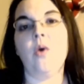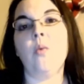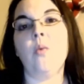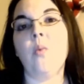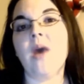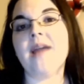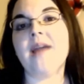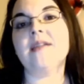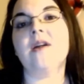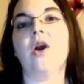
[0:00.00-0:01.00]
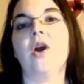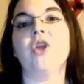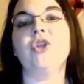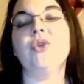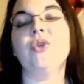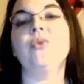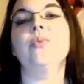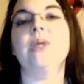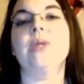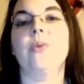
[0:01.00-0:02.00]
What are you
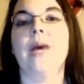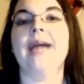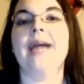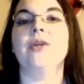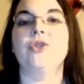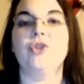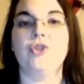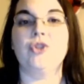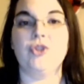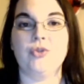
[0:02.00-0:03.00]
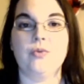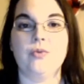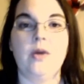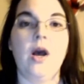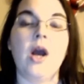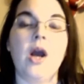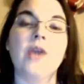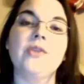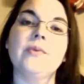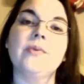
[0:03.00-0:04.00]
required to do? Are
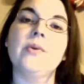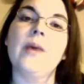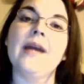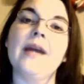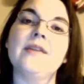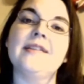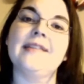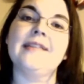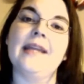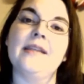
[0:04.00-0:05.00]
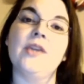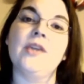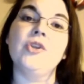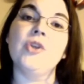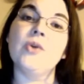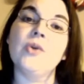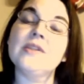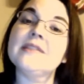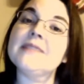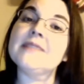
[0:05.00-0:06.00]
you required to send a
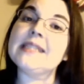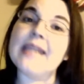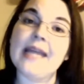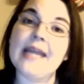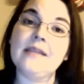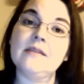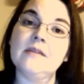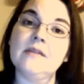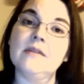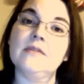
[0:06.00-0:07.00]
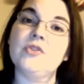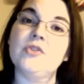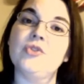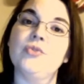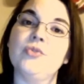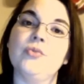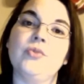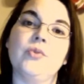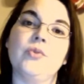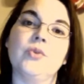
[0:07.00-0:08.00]
notice of intent to
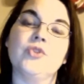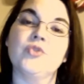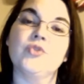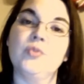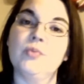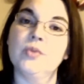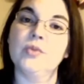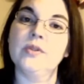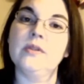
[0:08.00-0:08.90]
your school board?